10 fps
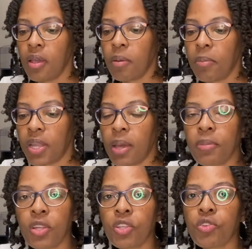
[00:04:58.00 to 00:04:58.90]
but I'm
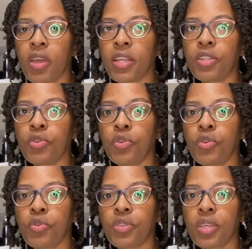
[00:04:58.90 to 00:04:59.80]
gonna try to
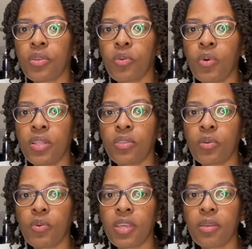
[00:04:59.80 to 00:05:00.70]
use it once a
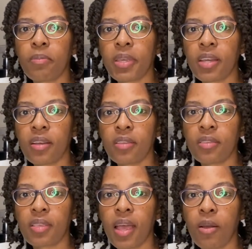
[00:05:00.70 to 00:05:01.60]
week
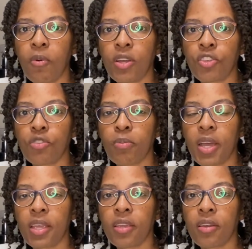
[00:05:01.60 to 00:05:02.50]
because I wash
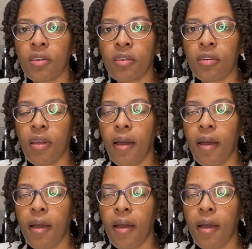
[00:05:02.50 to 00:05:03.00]
my hair